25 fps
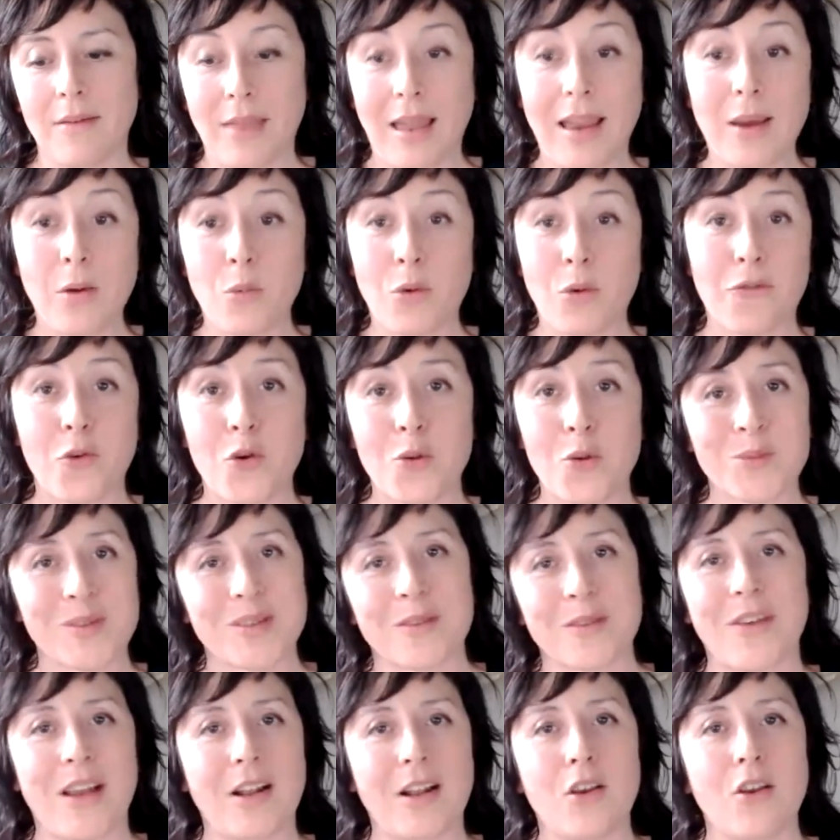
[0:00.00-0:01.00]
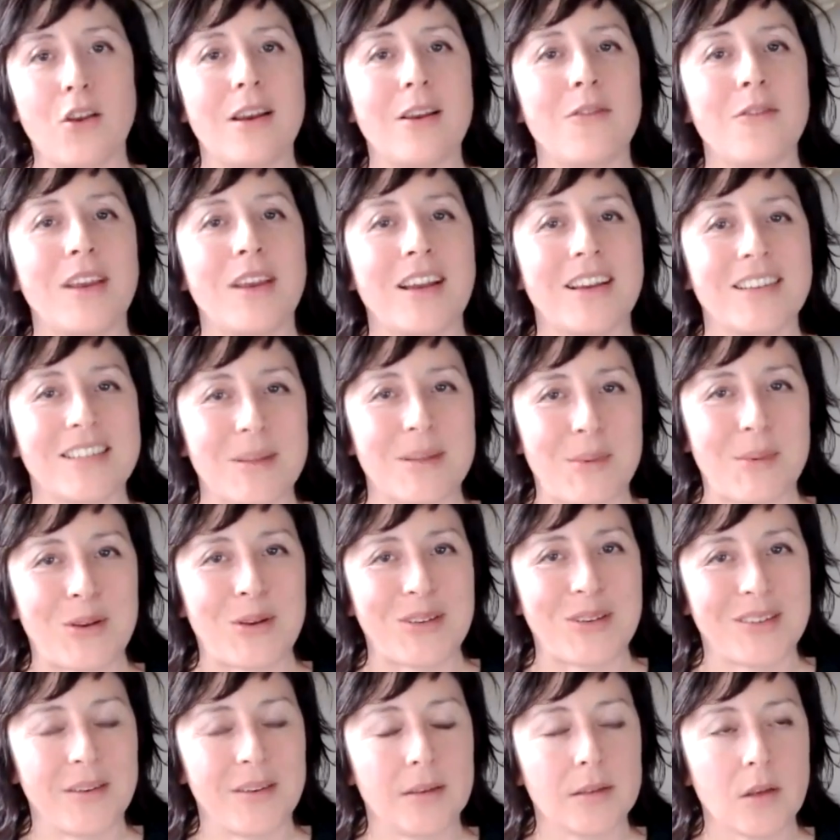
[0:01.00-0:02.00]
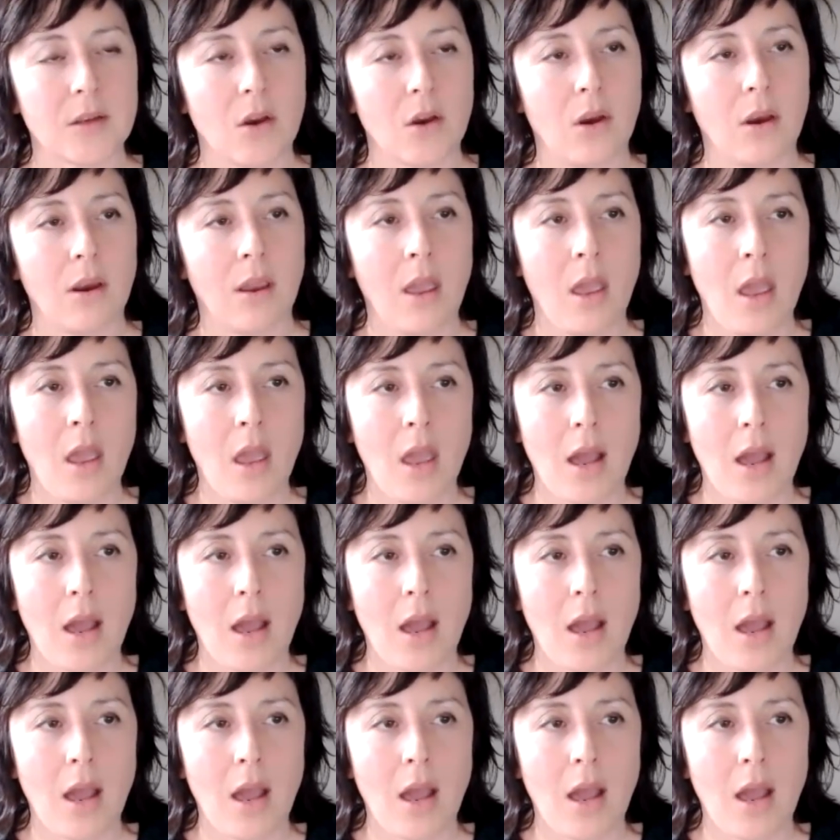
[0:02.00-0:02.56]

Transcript: they were forms of valued living i suppose so